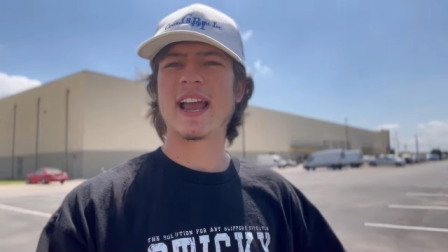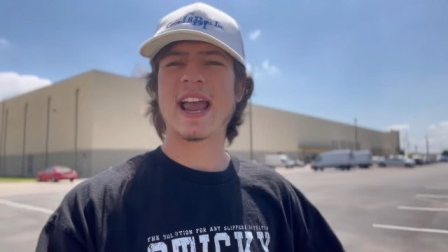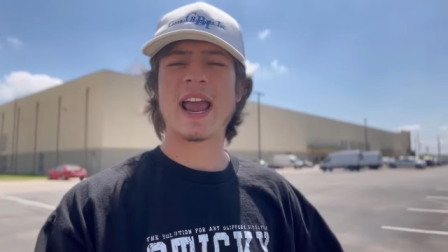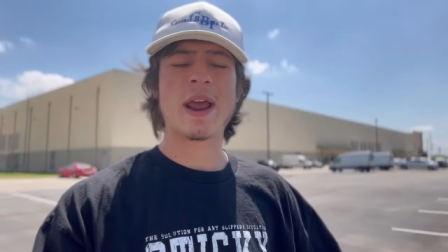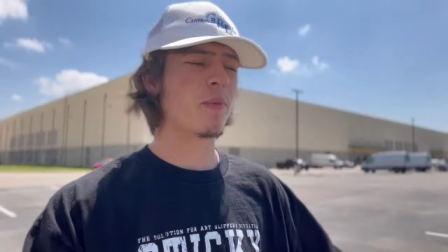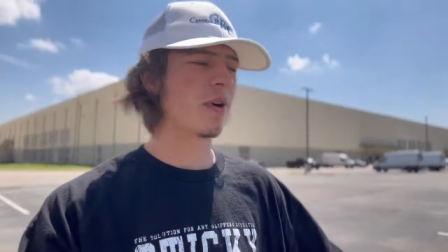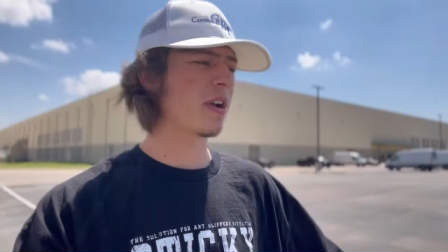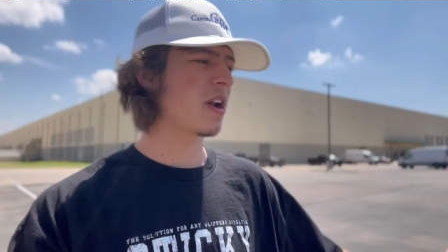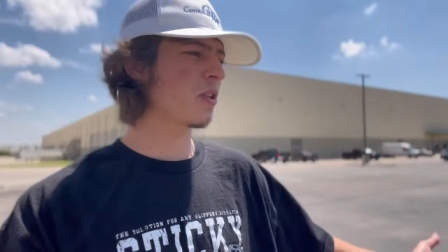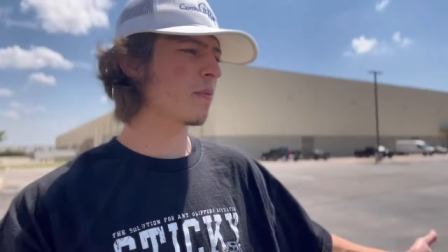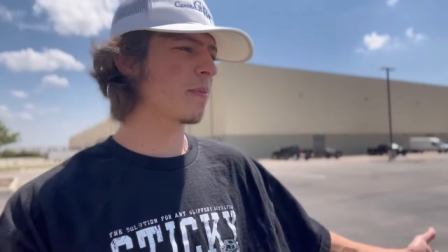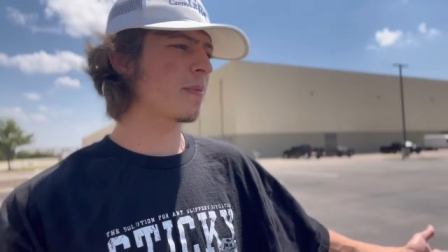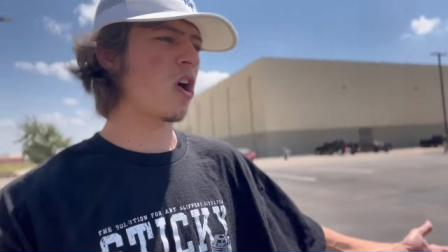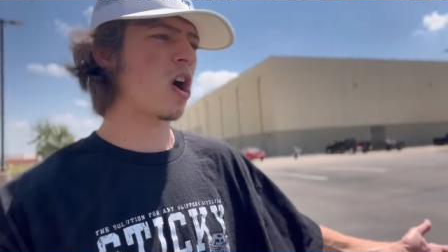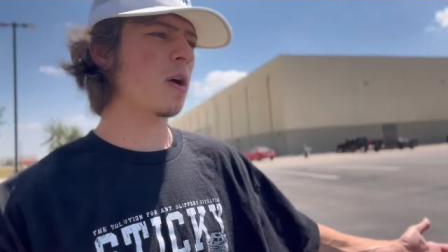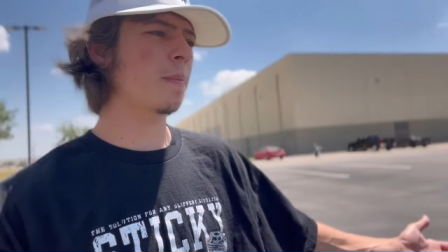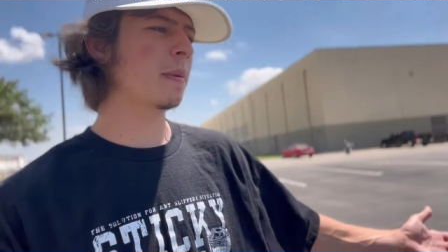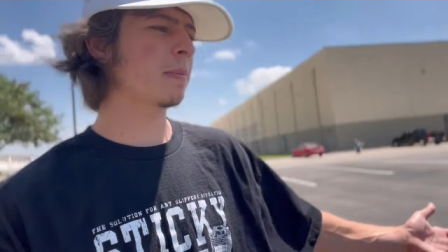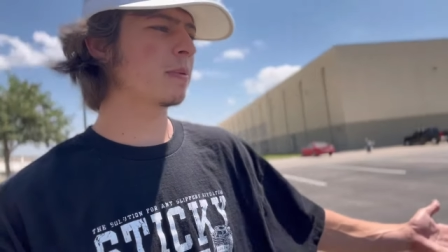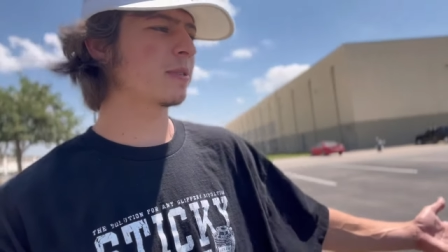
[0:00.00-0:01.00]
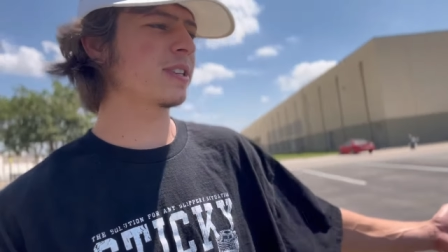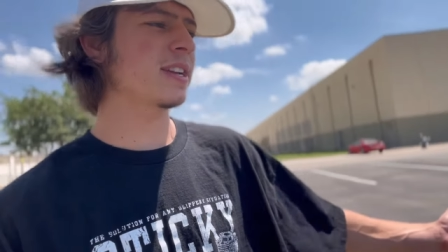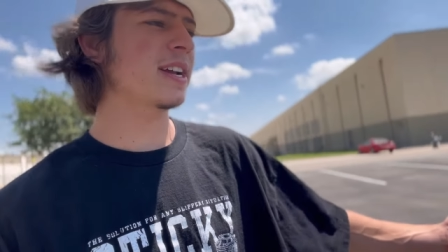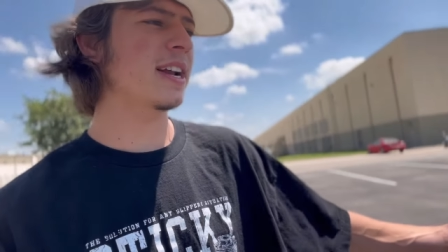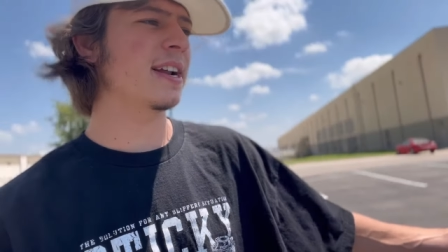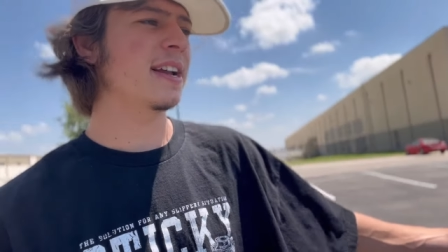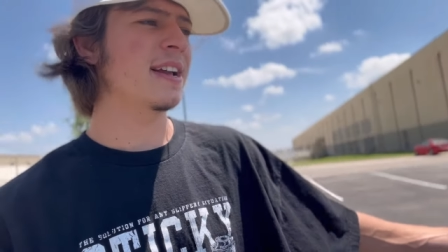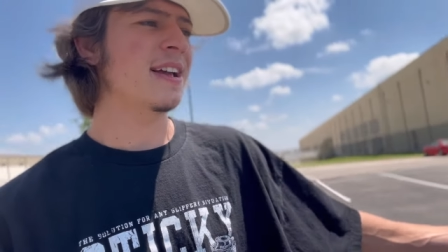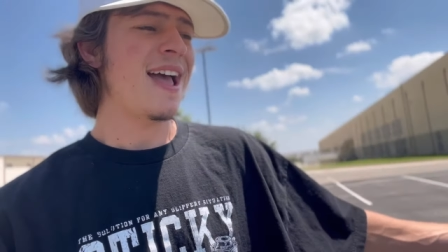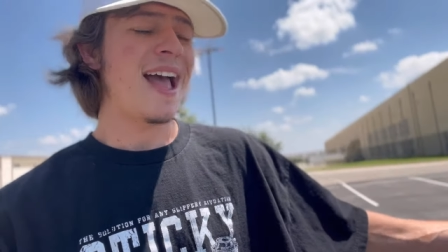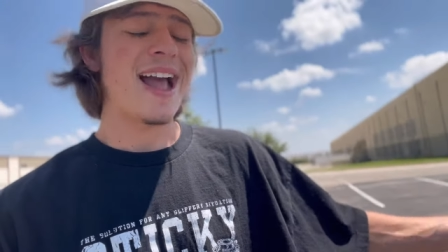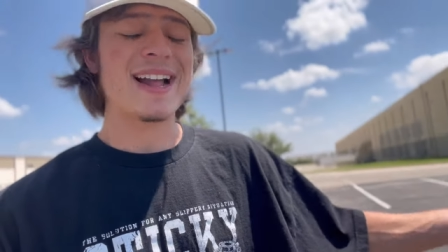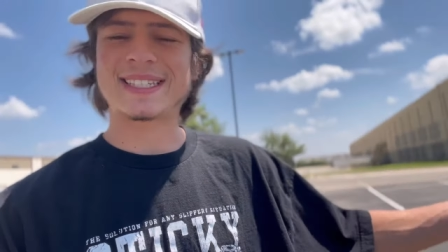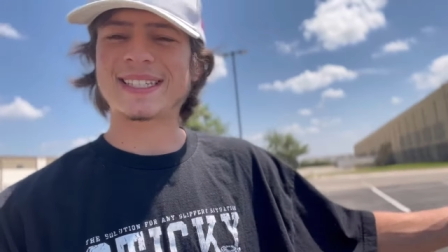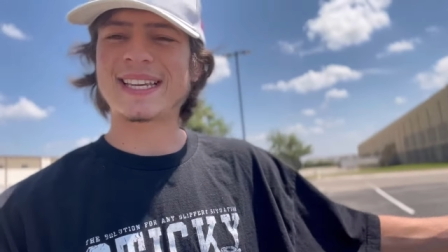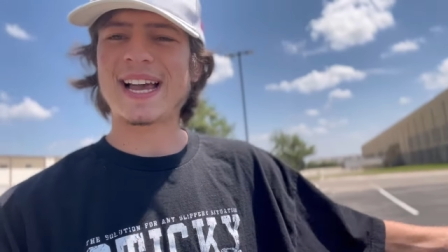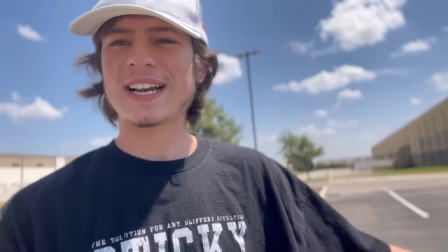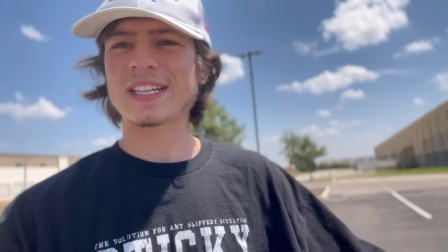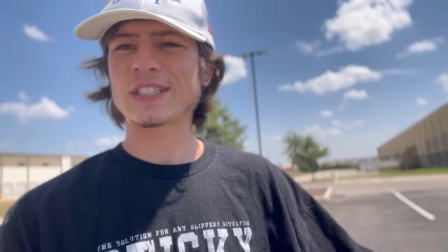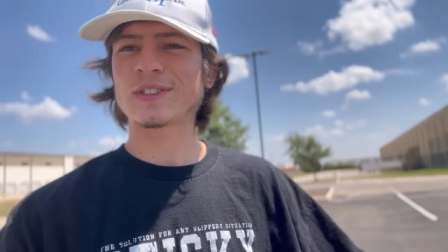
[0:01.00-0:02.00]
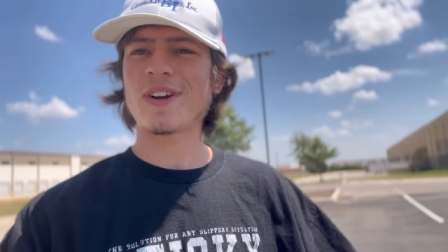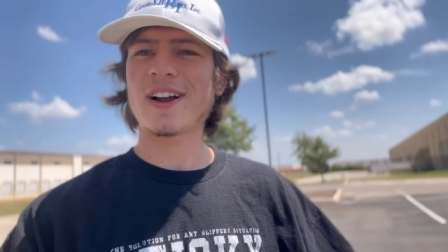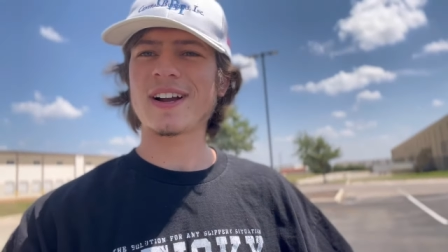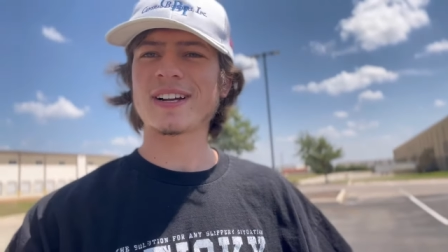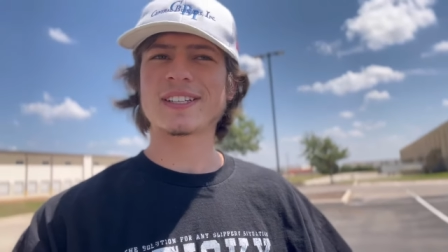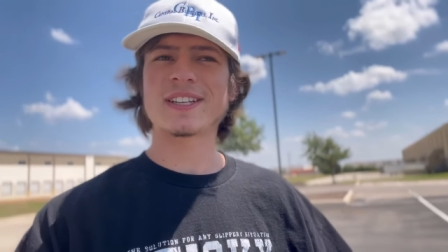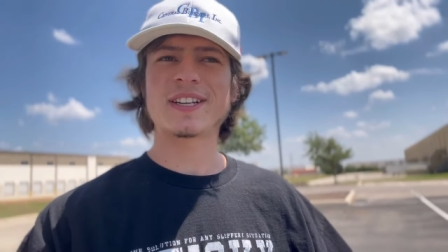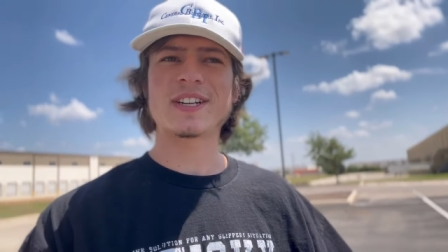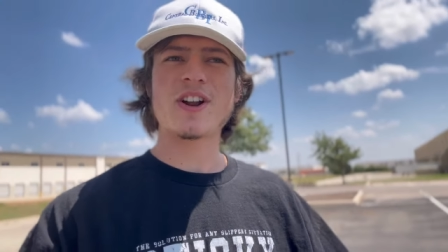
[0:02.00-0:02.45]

And when other car people see it, it's satisfying to,